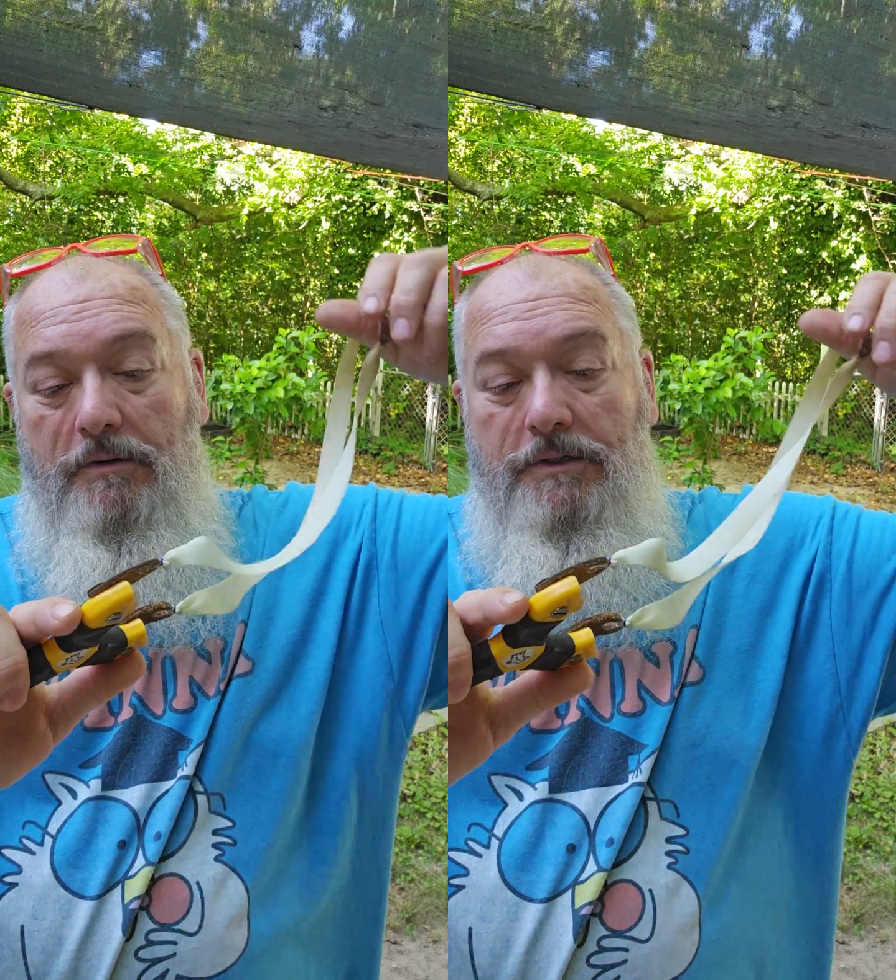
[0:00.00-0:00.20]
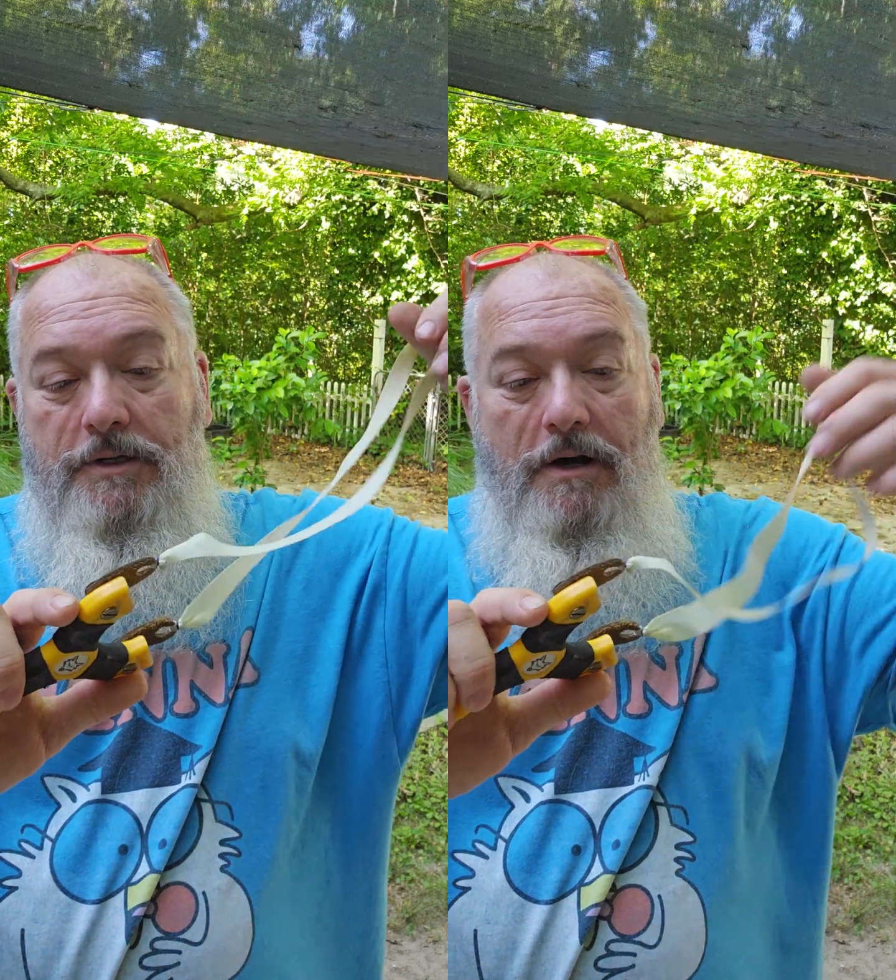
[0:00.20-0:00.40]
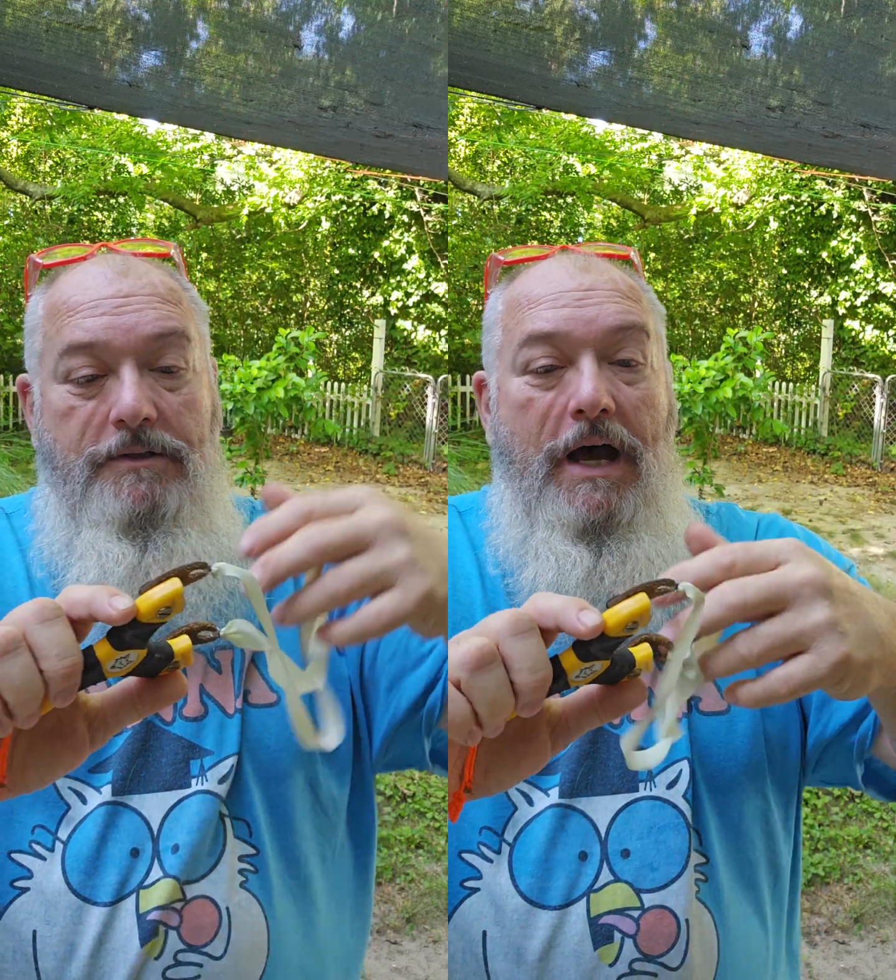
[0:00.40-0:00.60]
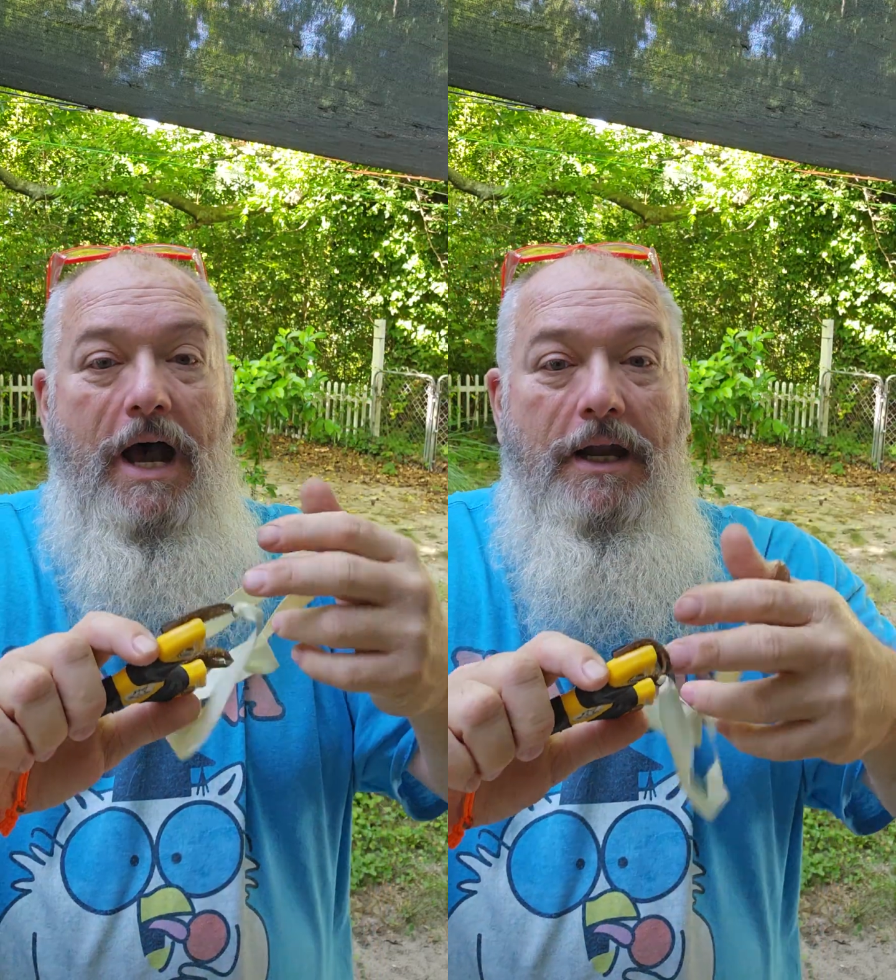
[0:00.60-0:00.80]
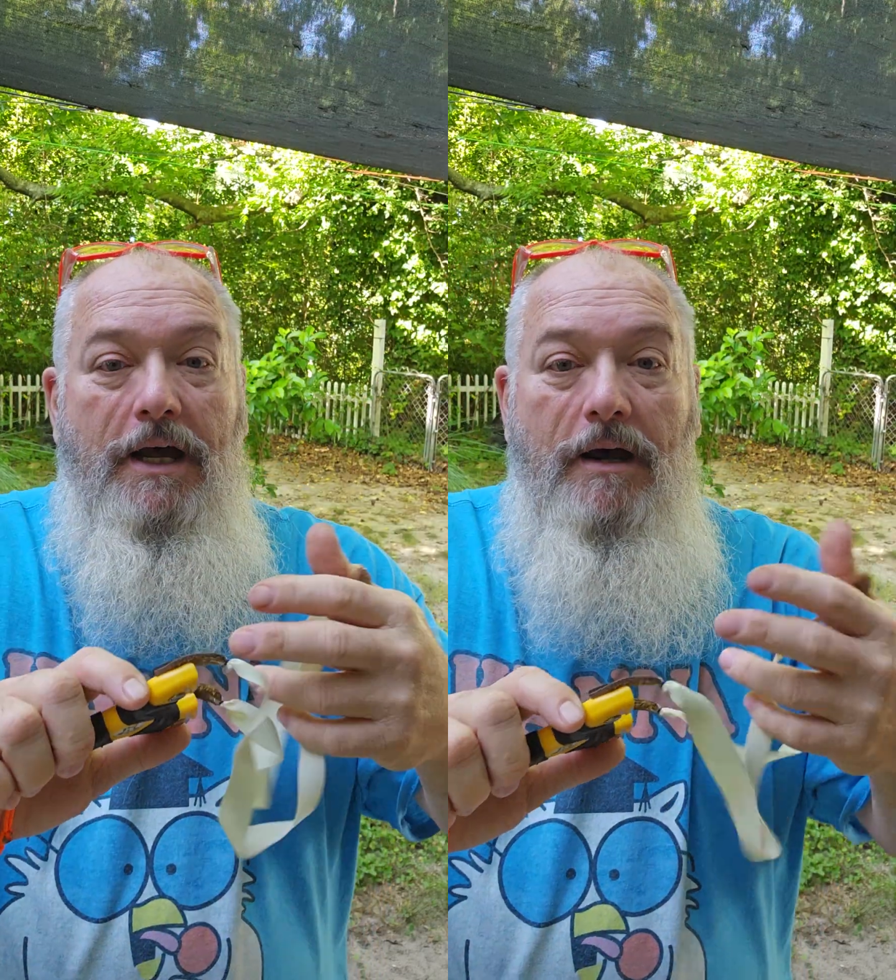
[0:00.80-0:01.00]
it's all
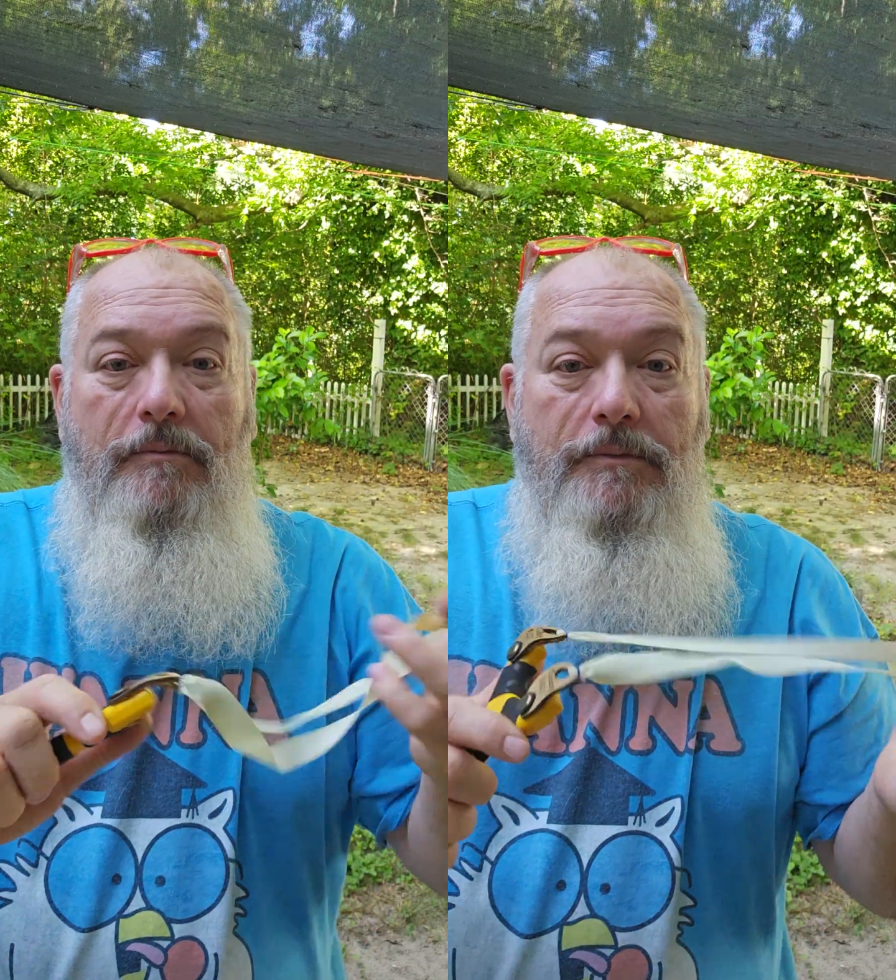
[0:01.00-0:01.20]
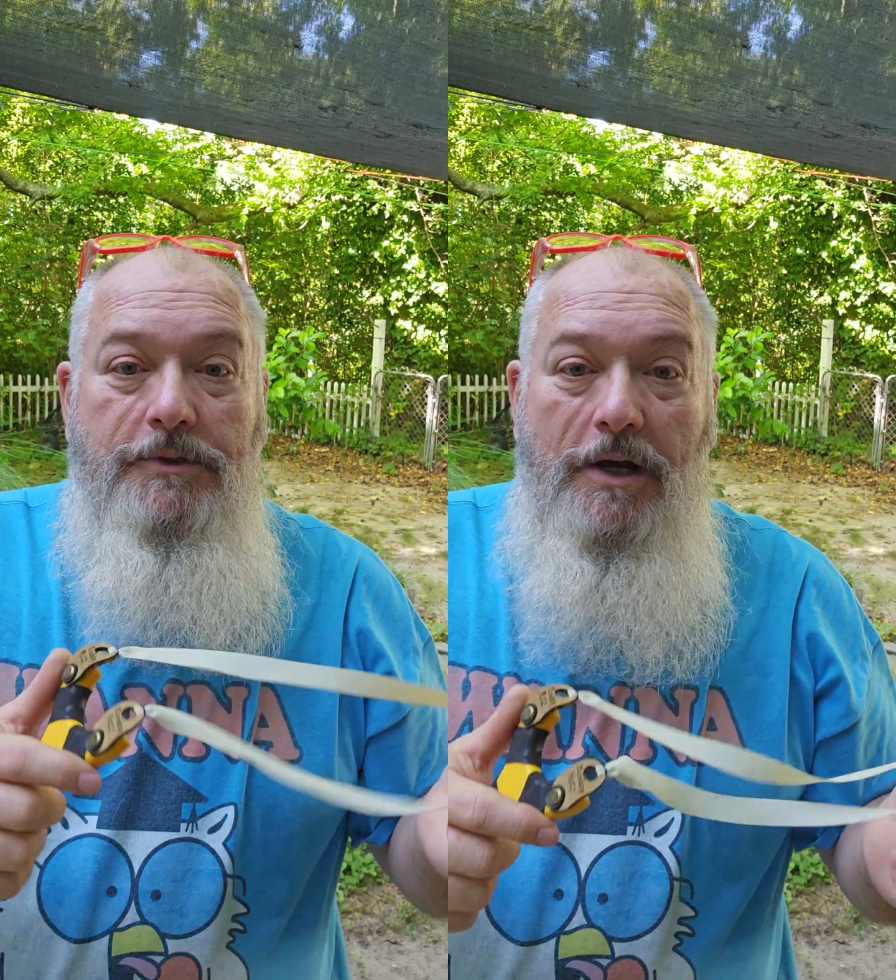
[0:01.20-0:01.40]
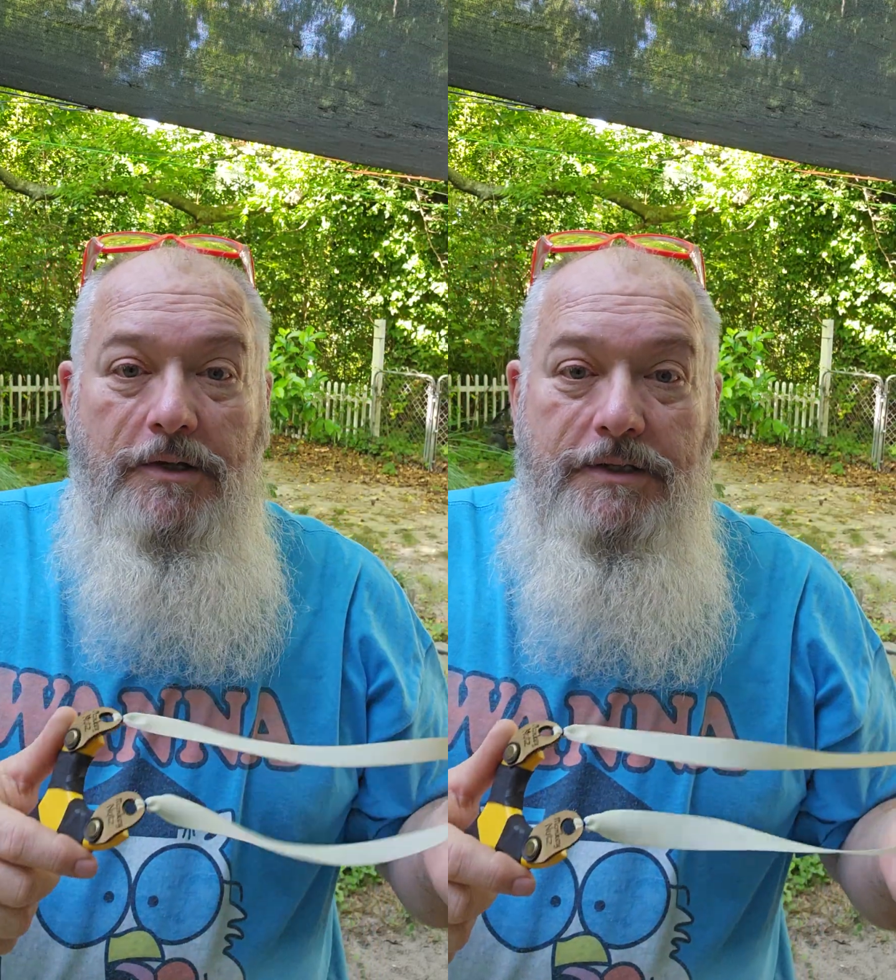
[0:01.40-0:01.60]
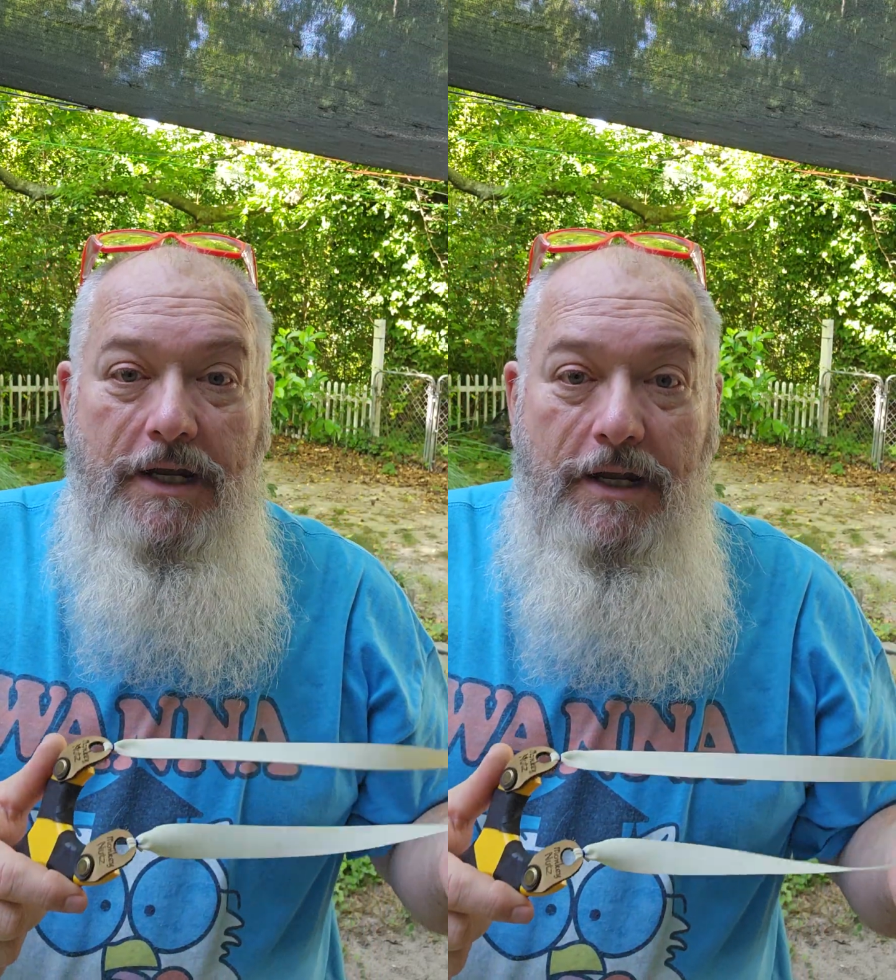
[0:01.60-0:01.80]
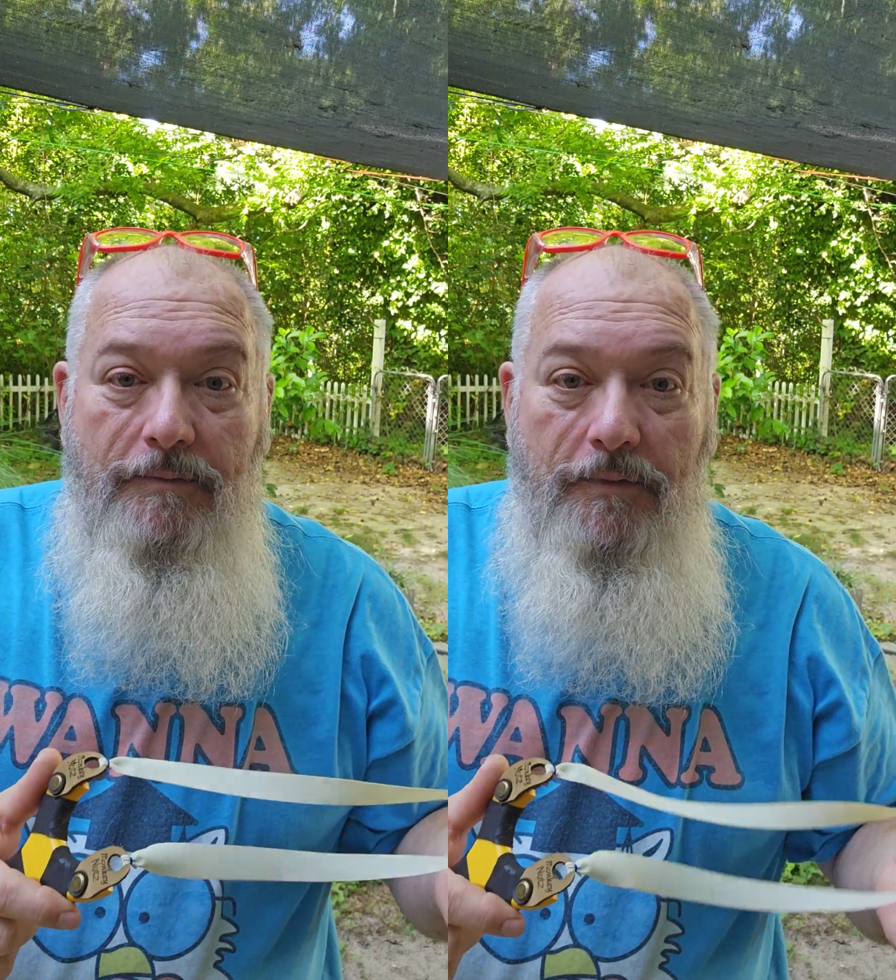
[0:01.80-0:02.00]
tied up. It's all set
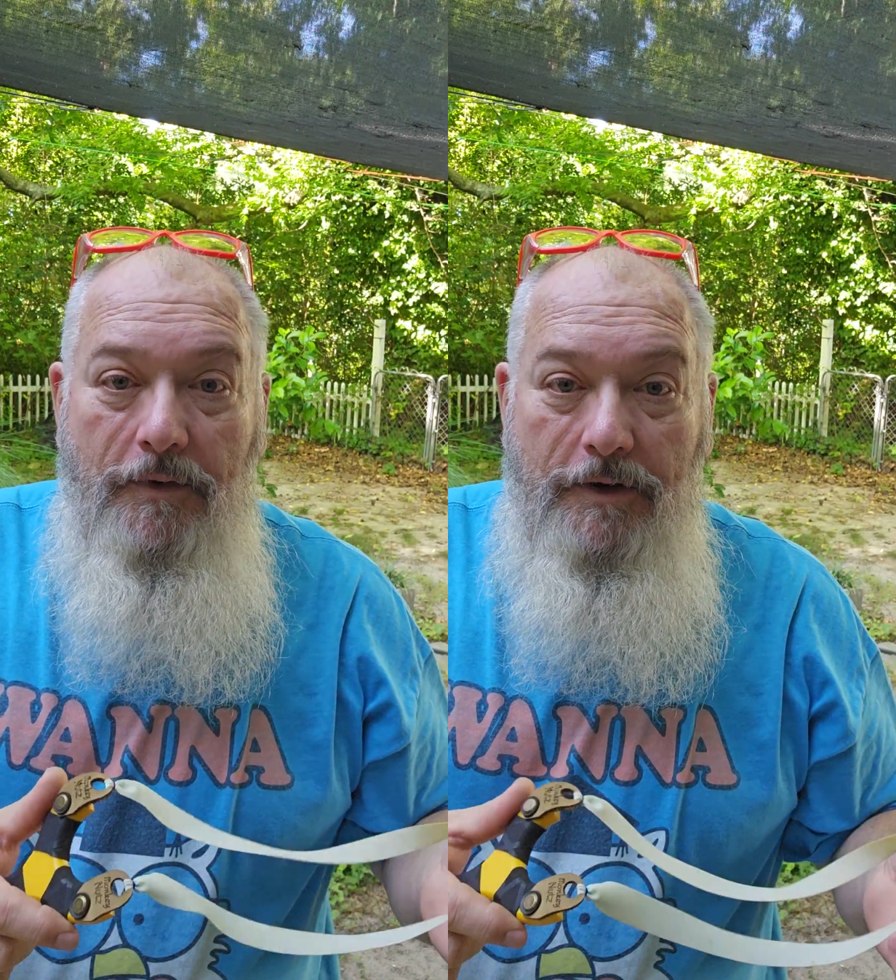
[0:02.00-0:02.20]
up for